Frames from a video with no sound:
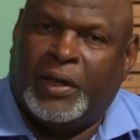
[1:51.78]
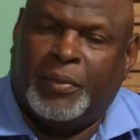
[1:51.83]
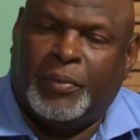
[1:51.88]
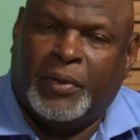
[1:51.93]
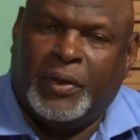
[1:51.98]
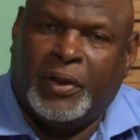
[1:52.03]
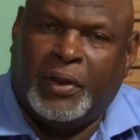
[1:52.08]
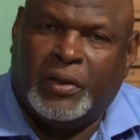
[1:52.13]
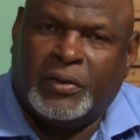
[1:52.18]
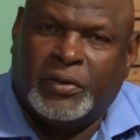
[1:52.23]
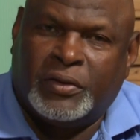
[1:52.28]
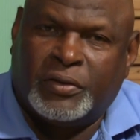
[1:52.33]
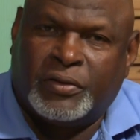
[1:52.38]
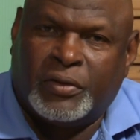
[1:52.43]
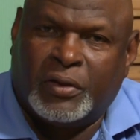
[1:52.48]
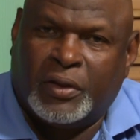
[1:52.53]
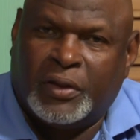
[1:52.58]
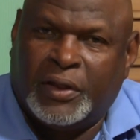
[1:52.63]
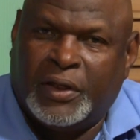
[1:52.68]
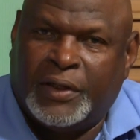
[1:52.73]
I mean,
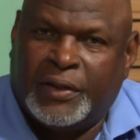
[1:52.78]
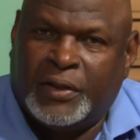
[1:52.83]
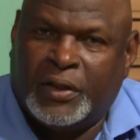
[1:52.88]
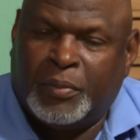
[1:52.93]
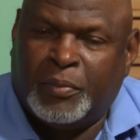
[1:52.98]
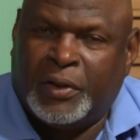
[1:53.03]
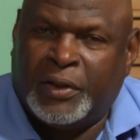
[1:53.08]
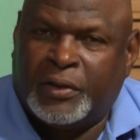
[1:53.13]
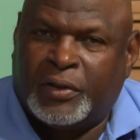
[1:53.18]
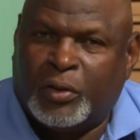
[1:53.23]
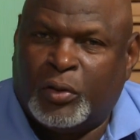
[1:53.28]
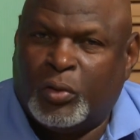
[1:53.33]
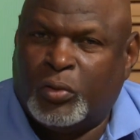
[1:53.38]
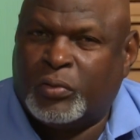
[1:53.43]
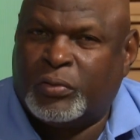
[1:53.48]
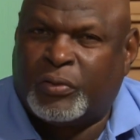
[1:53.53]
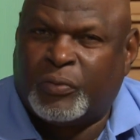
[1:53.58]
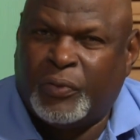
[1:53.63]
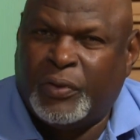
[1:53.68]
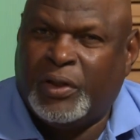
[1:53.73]
just looking at them, they
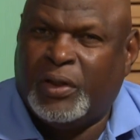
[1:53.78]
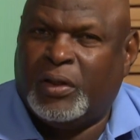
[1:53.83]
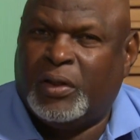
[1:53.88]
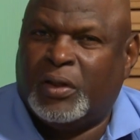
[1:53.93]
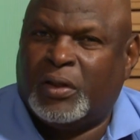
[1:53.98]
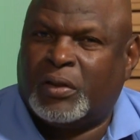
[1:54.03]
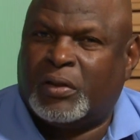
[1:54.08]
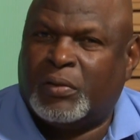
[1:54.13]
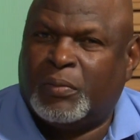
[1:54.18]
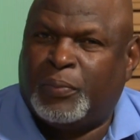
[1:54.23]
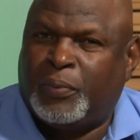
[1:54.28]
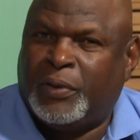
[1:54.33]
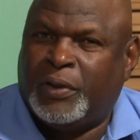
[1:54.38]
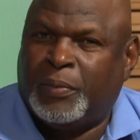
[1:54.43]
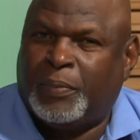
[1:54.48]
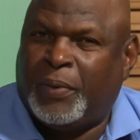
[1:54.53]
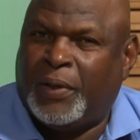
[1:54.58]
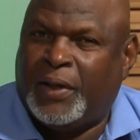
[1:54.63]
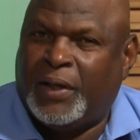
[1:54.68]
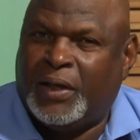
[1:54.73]
threw 3 incomplete
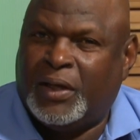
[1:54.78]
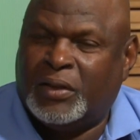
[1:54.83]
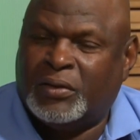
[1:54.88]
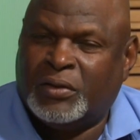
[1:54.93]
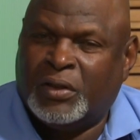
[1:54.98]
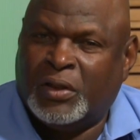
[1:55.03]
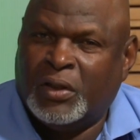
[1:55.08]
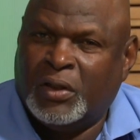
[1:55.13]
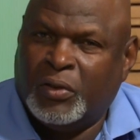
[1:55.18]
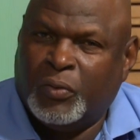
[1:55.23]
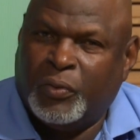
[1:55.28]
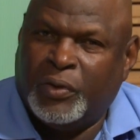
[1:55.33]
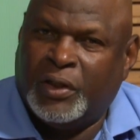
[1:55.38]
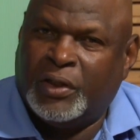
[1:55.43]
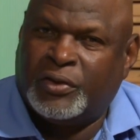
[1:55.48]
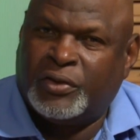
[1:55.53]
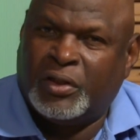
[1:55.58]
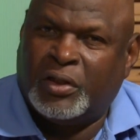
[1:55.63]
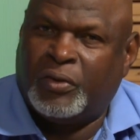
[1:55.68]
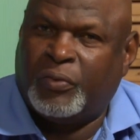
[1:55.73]
passes when they
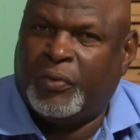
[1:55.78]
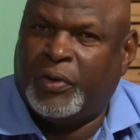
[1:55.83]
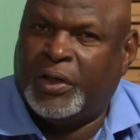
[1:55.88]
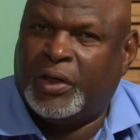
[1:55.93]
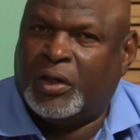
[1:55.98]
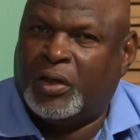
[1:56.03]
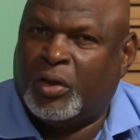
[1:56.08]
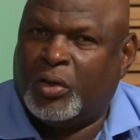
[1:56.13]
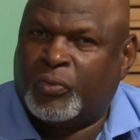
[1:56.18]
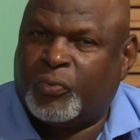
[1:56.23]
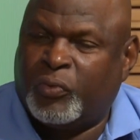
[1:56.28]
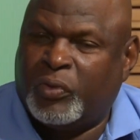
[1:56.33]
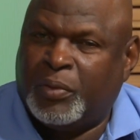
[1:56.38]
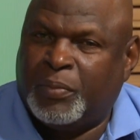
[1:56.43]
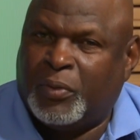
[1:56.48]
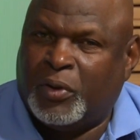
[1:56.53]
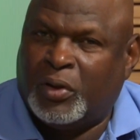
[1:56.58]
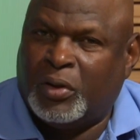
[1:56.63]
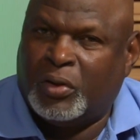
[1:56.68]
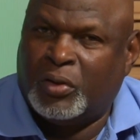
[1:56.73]
should have ran all 3
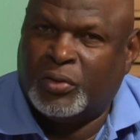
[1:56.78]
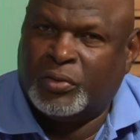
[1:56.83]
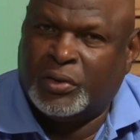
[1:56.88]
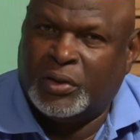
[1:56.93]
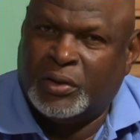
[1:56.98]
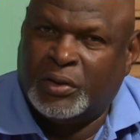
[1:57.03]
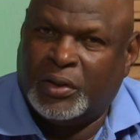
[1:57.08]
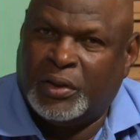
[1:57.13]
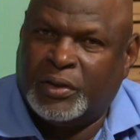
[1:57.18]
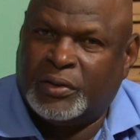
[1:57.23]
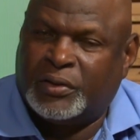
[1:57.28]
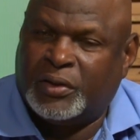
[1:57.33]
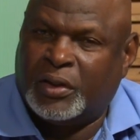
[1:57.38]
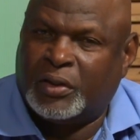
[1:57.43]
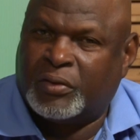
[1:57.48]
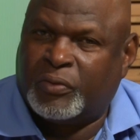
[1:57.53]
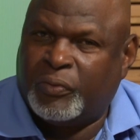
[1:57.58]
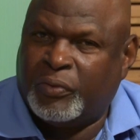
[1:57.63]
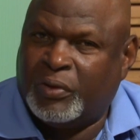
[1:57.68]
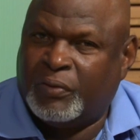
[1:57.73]
balls and
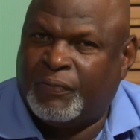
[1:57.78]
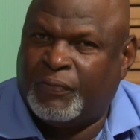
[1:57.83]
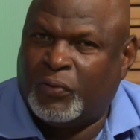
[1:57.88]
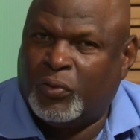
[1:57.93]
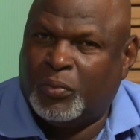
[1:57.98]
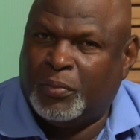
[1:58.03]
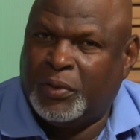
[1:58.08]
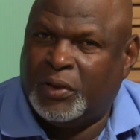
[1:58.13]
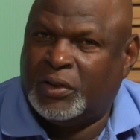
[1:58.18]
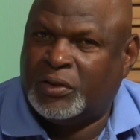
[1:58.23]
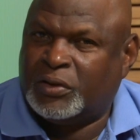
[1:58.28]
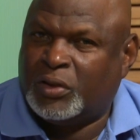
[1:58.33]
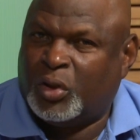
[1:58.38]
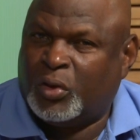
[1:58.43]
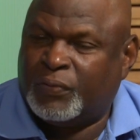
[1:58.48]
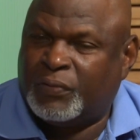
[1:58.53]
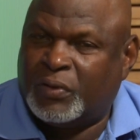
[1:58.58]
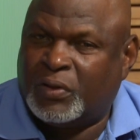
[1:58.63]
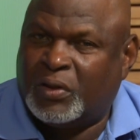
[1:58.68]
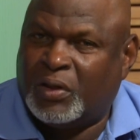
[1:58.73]
took 3 or 4 minutes
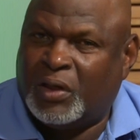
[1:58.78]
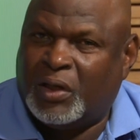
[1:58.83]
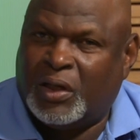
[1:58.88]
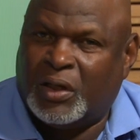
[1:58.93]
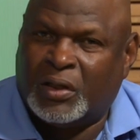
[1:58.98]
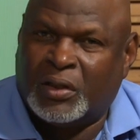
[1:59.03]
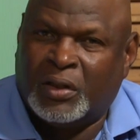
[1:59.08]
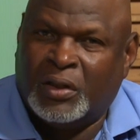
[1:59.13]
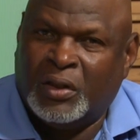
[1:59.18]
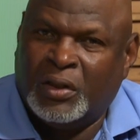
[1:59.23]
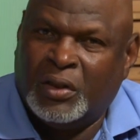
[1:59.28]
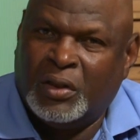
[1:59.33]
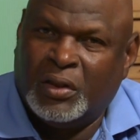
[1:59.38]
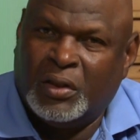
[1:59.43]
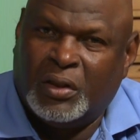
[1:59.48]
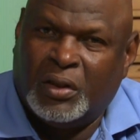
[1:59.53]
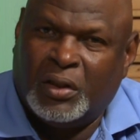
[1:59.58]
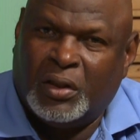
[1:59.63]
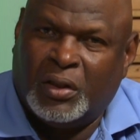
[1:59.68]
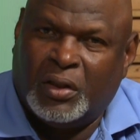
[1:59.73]
off the clock.
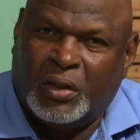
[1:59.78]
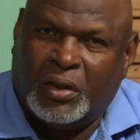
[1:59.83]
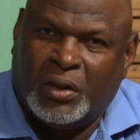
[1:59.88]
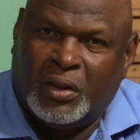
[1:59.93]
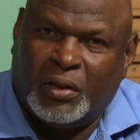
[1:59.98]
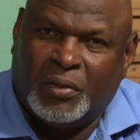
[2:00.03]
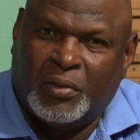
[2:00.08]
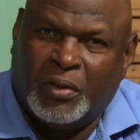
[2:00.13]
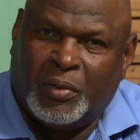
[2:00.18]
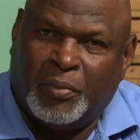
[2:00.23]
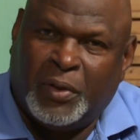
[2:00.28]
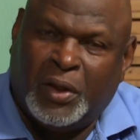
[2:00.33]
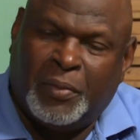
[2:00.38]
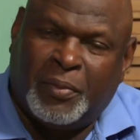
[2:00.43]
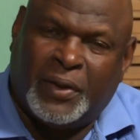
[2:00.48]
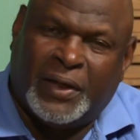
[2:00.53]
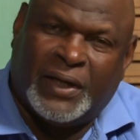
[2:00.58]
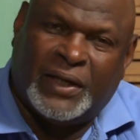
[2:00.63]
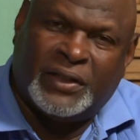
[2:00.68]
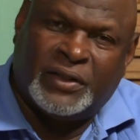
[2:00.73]
Or
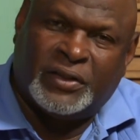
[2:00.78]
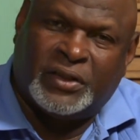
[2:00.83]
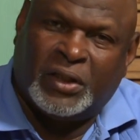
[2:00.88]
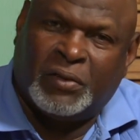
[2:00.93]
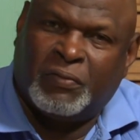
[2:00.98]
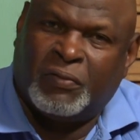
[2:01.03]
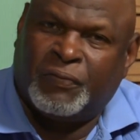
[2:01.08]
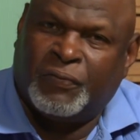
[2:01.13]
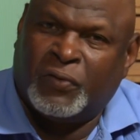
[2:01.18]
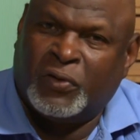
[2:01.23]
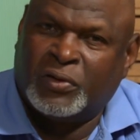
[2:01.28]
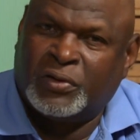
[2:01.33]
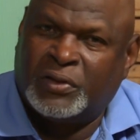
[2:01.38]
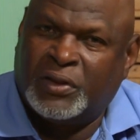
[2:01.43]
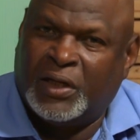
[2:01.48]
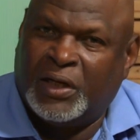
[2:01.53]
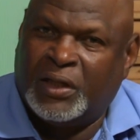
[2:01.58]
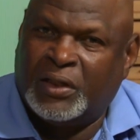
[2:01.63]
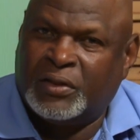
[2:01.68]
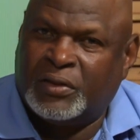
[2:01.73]
maybe got themselves a first
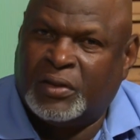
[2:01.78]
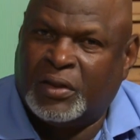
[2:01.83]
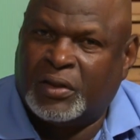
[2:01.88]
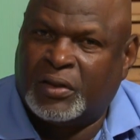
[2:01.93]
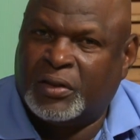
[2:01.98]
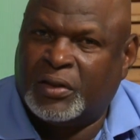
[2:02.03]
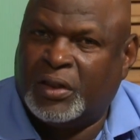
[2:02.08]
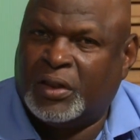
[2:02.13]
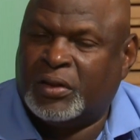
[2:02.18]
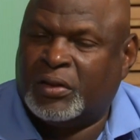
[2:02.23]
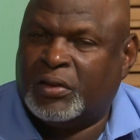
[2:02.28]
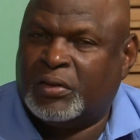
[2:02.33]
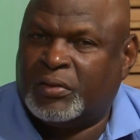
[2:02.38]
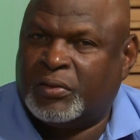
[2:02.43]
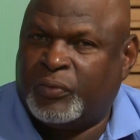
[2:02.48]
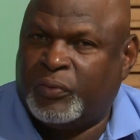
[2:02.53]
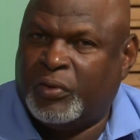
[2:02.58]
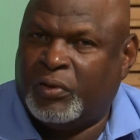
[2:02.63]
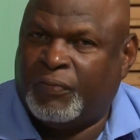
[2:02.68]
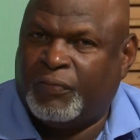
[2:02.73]
down and took another 3